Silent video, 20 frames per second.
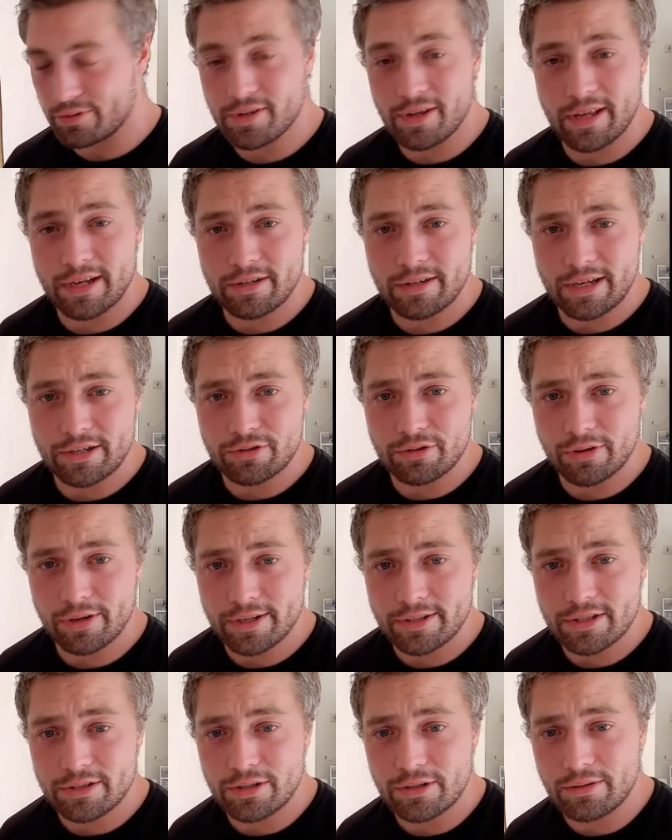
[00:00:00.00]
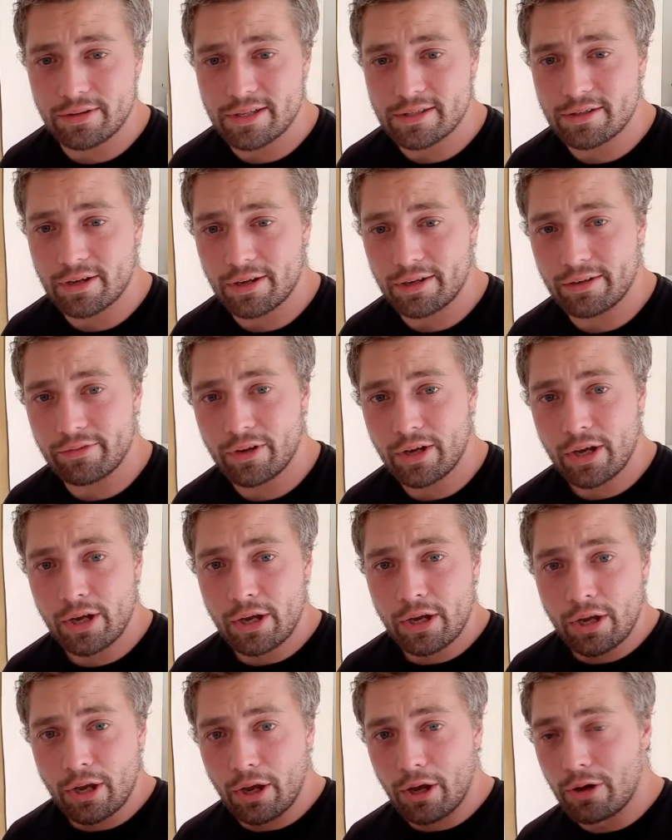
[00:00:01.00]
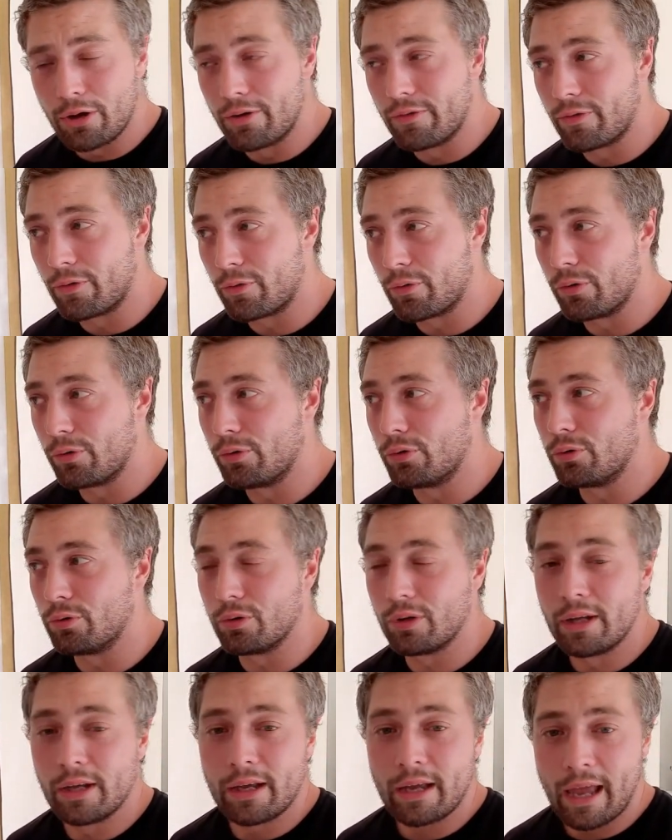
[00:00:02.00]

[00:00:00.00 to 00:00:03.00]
So they're trying to do this kind of overall